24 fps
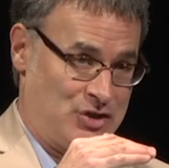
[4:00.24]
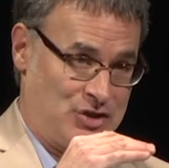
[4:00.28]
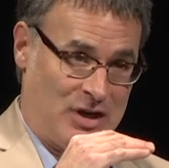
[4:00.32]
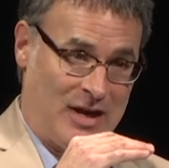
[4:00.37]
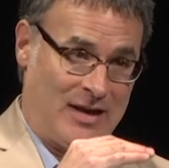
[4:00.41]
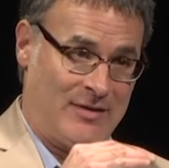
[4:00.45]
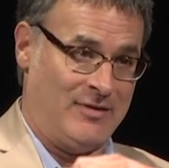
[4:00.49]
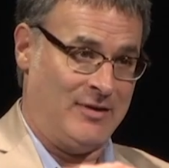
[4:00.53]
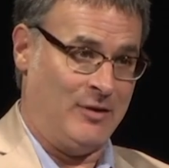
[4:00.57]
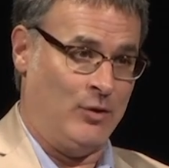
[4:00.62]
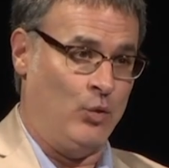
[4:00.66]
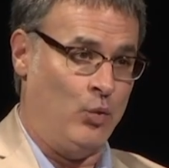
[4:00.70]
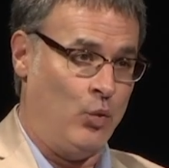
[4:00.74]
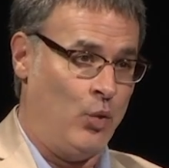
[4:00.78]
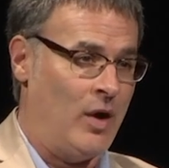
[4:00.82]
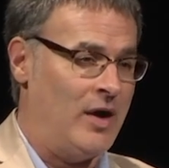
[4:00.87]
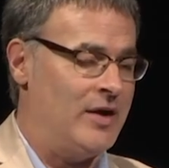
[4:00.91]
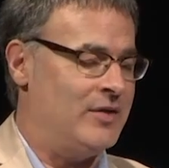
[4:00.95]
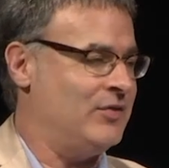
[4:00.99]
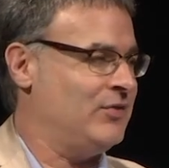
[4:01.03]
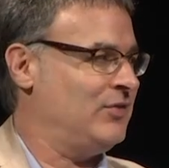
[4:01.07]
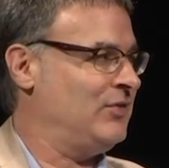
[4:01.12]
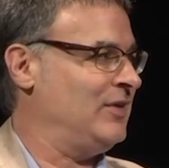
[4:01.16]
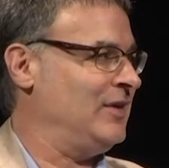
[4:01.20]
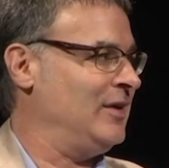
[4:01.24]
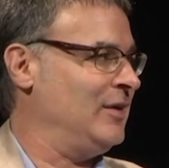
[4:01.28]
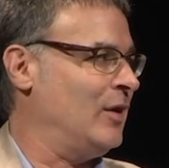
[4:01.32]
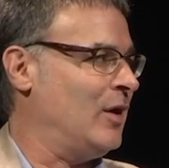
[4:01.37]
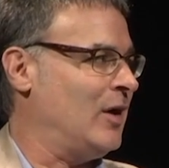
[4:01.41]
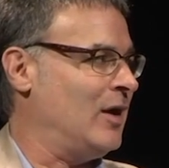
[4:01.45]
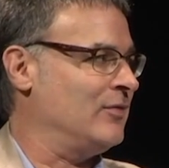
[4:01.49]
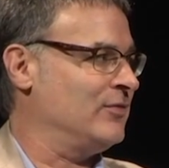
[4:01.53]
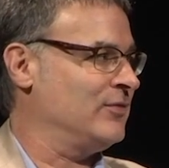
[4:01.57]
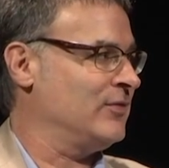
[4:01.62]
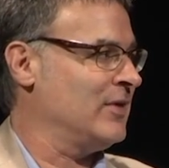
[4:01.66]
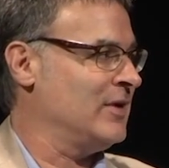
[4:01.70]
shaving 1 C
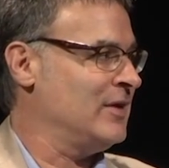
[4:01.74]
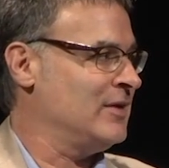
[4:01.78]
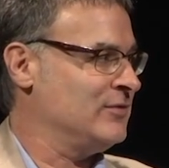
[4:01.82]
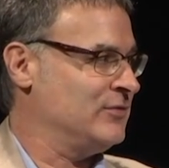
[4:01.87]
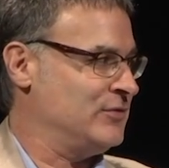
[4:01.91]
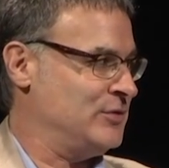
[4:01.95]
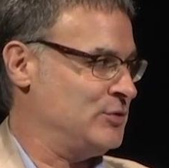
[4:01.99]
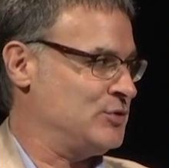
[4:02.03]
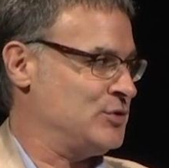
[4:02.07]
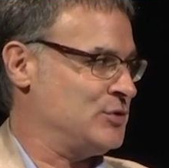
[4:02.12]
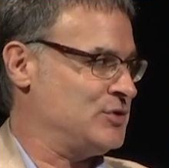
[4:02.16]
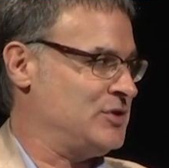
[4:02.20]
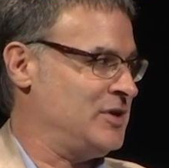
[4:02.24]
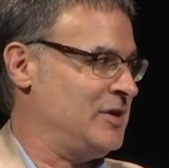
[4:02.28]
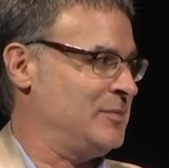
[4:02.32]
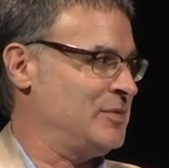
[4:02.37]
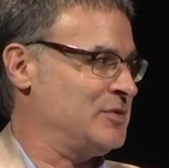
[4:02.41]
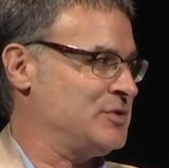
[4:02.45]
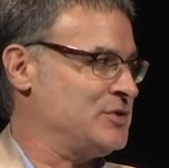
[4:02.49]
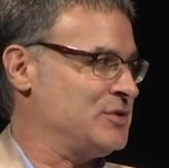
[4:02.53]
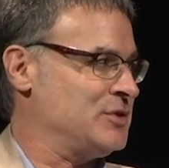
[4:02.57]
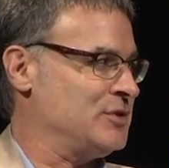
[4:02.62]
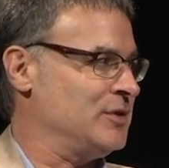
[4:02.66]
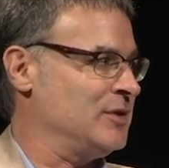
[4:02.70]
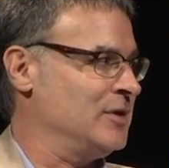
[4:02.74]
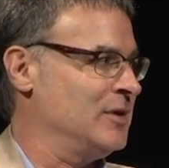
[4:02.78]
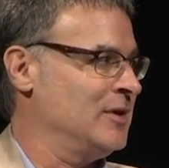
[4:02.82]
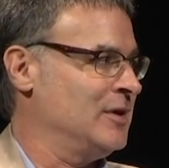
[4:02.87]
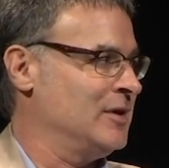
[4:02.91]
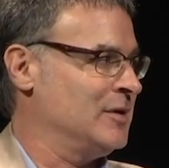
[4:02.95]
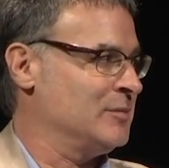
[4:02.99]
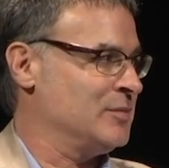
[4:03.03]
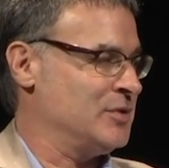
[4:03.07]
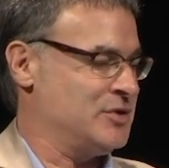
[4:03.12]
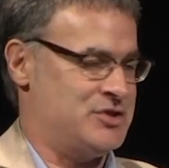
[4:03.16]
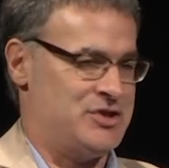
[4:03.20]
off future temperature
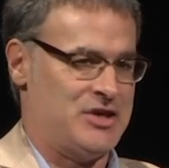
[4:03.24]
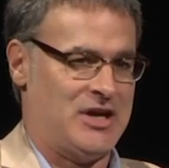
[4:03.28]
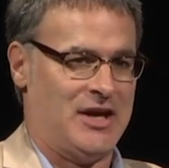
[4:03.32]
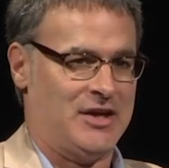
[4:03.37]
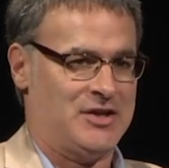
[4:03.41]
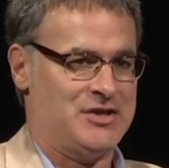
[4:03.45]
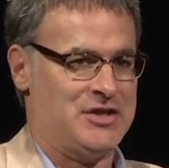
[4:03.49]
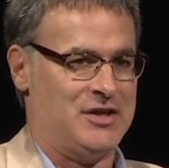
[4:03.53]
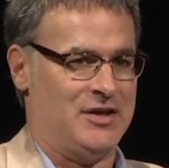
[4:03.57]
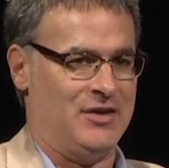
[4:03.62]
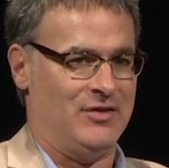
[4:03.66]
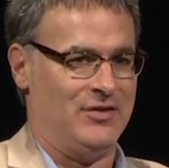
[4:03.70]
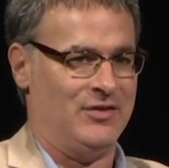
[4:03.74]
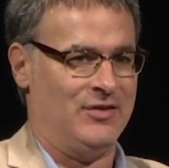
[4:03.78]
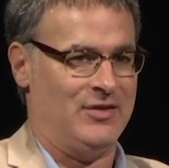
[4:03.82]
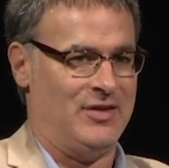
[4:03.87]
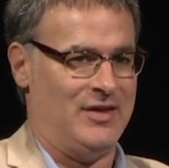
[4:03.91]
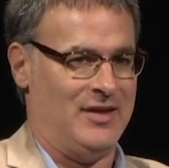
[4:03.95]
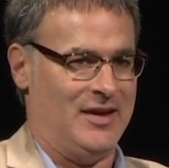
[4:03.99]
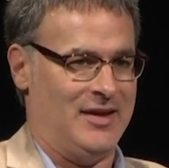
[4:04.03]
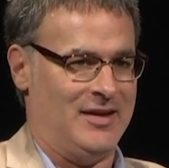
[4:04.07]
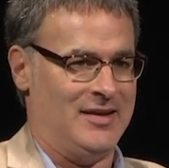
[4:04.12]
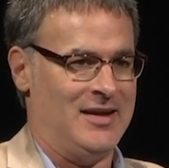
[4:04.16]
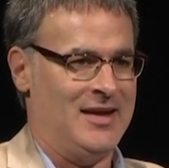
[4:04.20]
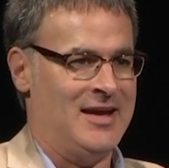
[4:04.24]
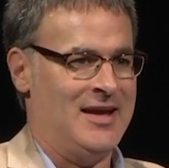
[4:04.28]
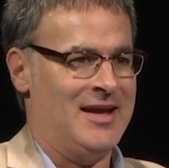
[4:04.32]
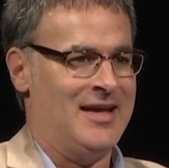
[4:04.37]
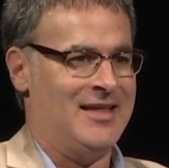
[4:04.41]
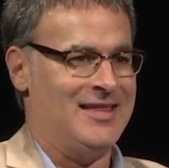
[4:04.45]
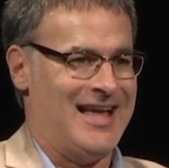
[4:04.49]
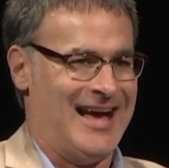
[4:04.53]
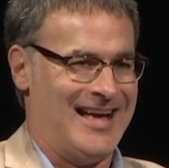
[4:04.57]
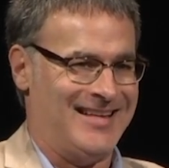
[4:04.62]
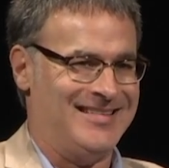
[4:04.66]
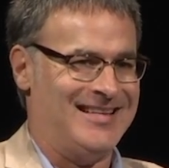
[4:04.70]
projections, then
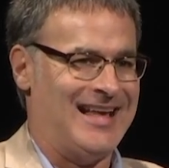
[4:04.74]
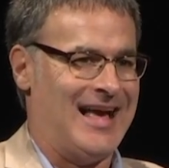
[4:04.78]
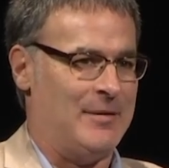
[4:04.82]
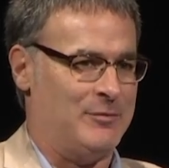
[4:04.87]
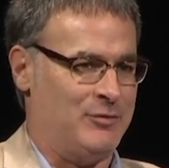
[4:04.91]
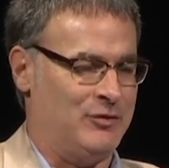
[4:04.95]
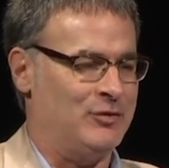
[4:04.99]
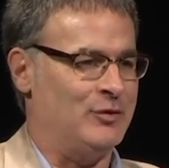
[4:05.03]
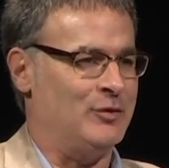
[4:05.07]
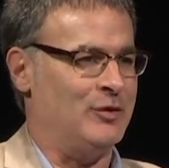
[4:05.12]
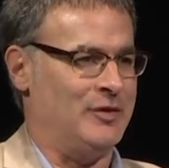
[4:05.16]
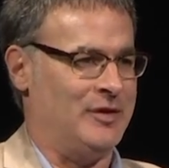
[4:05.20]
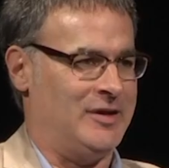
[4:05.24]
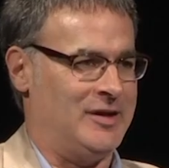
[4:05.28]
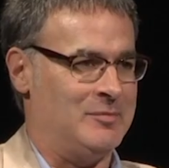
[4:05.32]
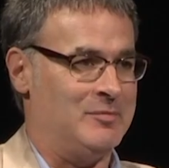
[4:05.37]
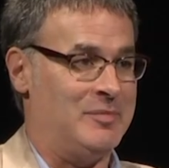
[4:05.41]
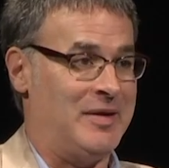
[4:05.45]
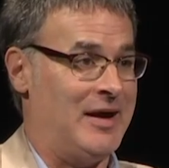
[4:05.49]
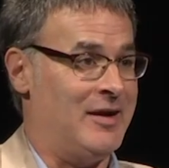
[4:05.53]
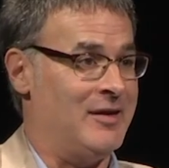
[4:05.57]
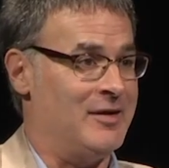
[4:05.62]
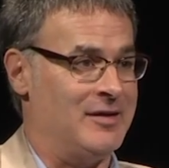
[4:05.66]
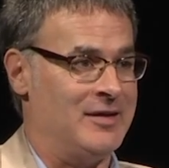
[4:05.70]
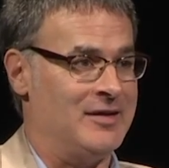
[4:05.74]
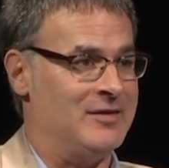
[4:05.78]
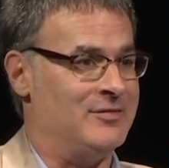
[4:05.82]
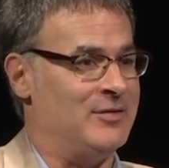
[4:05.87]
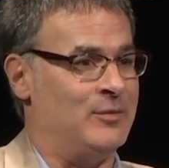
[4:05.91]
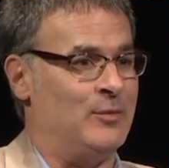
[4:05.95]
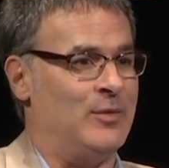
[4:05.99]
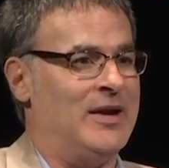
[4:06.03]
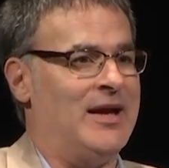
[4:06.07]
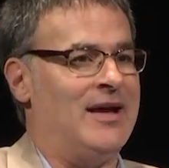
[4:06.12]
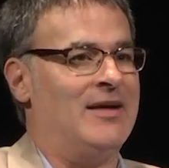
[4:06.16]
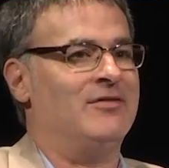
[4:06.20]
that's absolutely imperative,
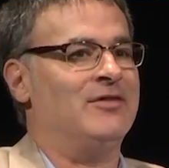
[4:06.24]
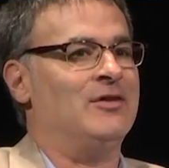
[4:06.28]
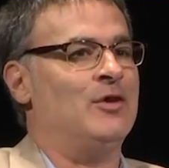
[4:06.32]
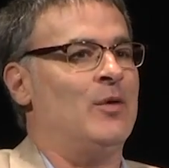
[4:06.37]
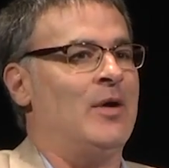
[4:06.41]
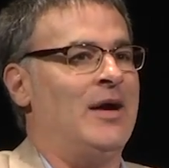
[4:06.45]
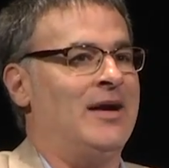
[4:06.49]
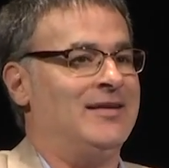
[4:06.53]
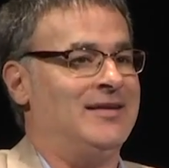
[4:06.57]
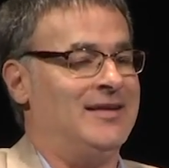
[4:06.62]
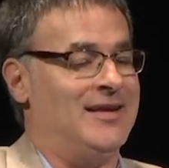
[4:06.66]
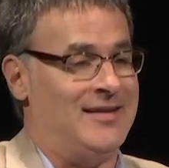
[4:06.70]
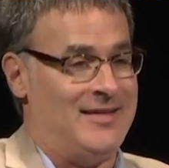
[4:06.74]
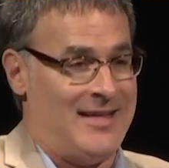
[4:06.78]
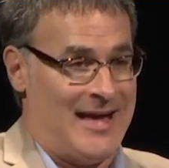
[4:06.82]
and we have no idea.